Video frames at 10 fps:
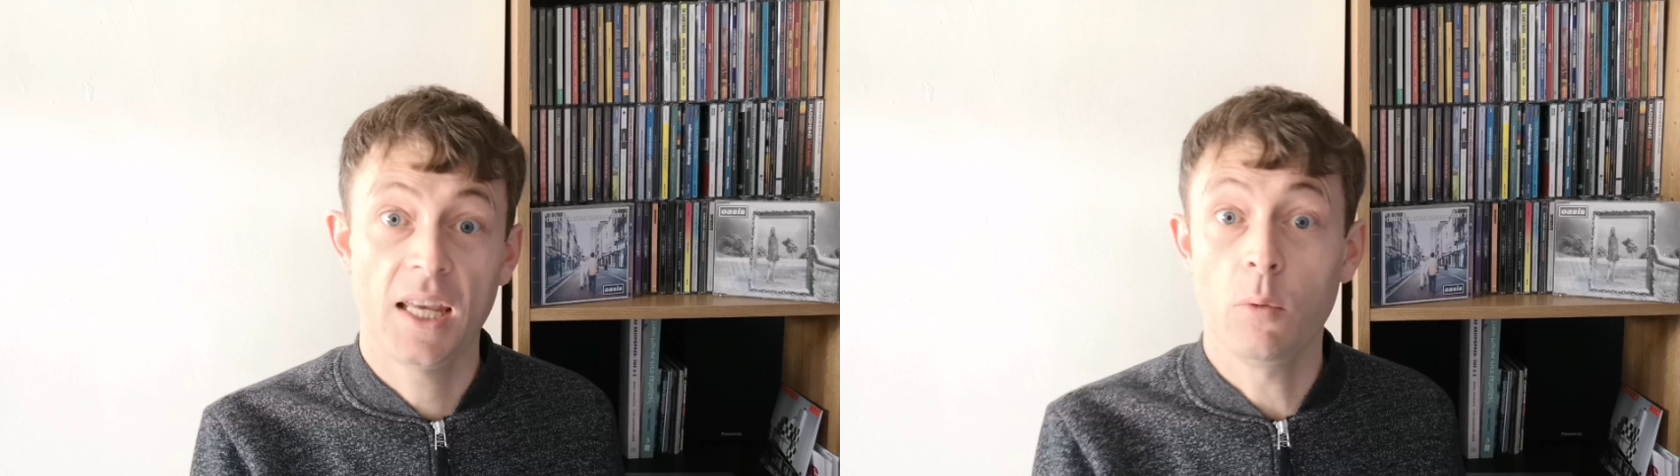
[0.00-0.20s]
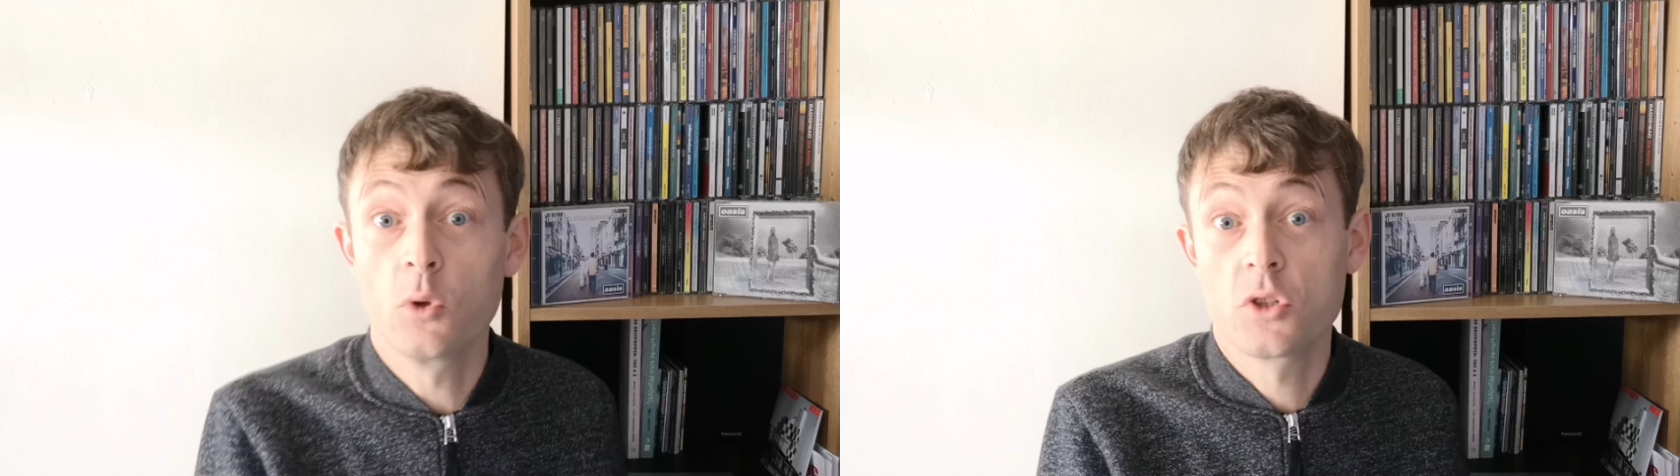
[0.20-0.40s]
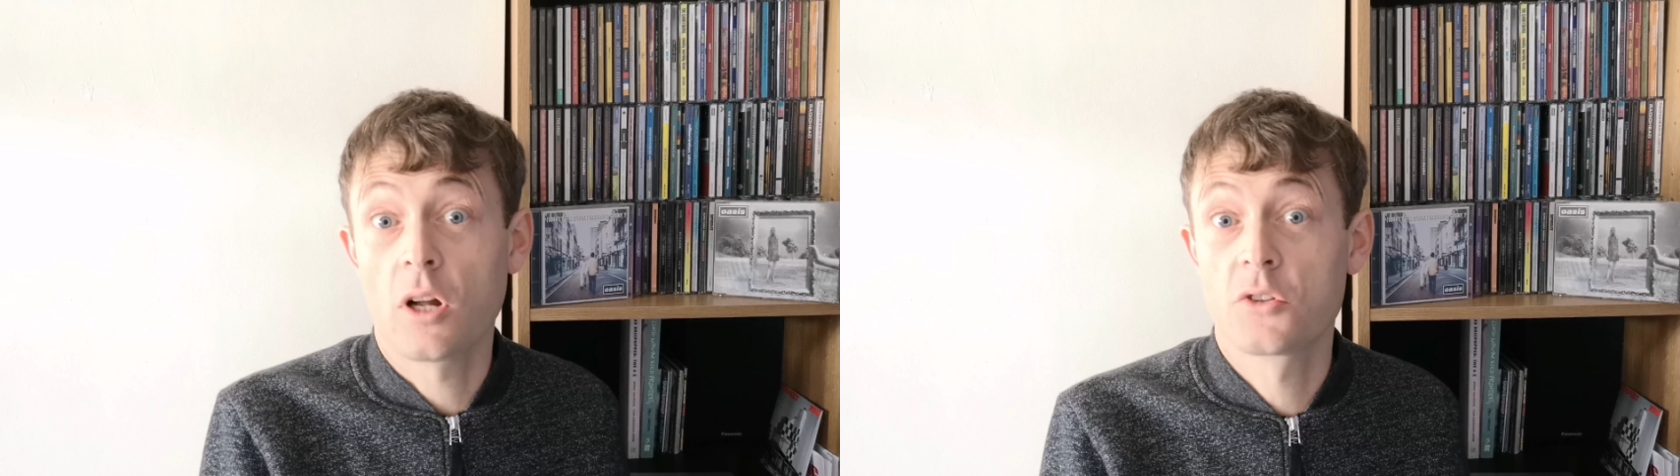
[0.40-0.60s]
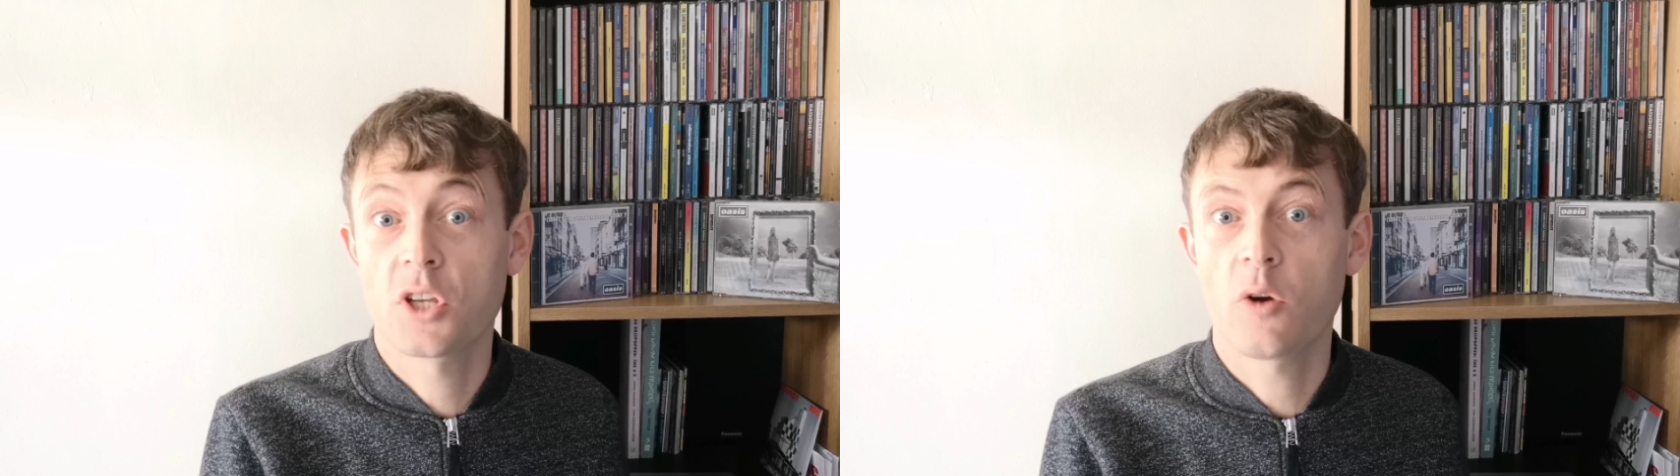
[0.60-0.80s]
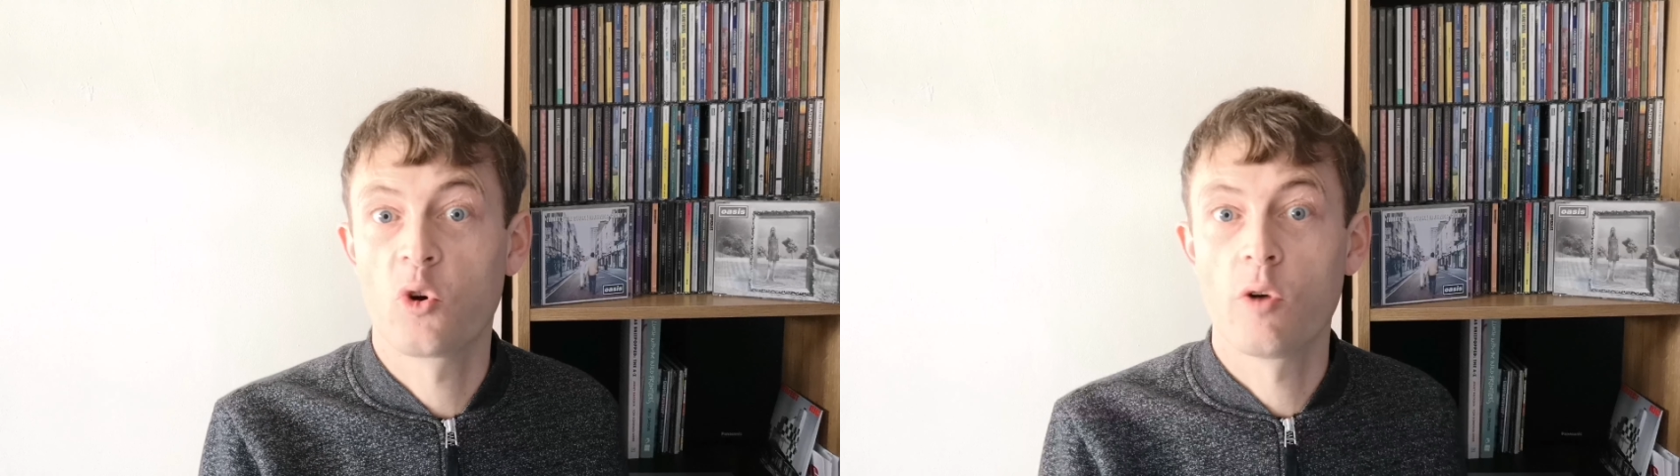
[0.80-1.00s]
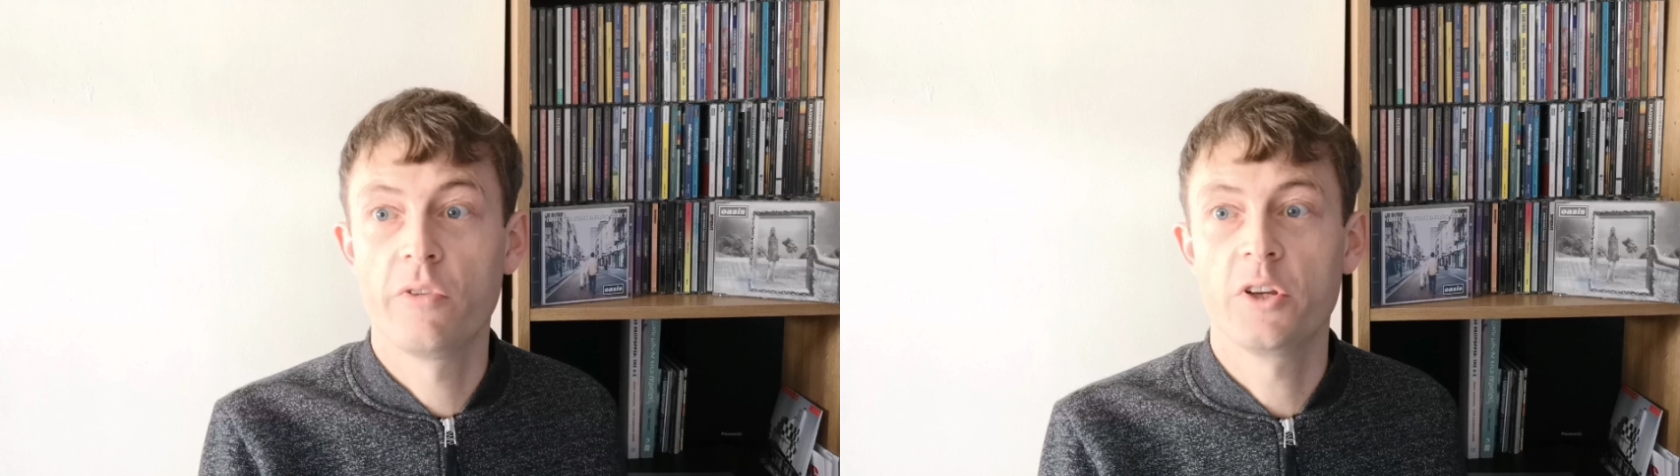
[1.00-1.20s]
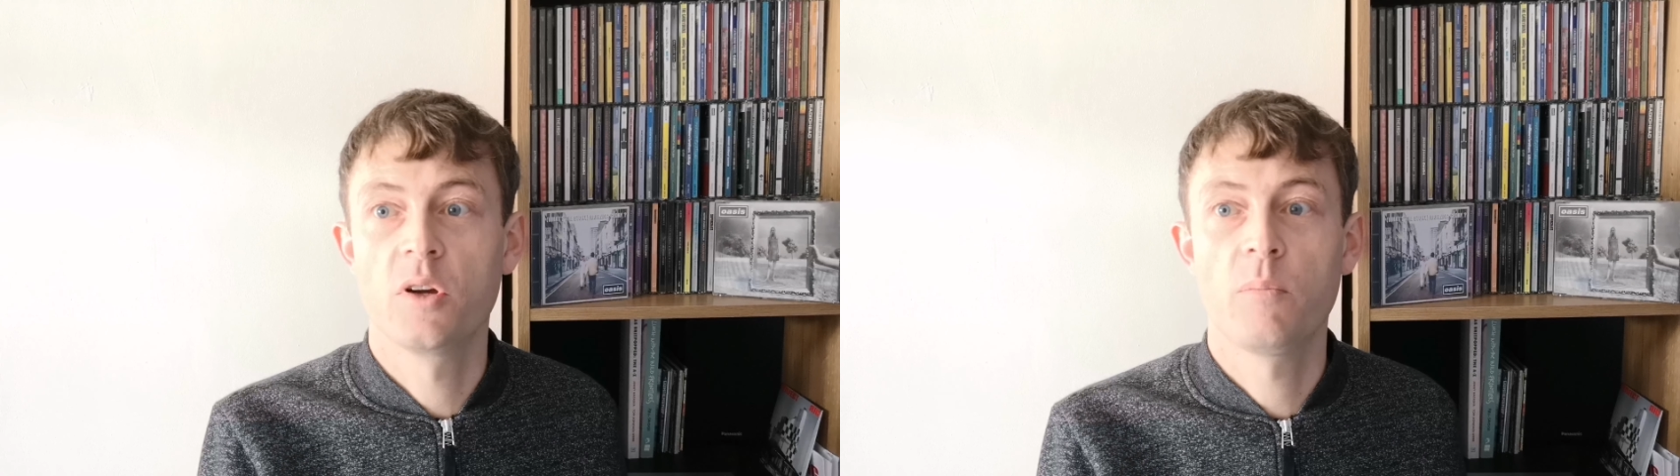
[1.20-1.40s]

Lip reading: it was also covered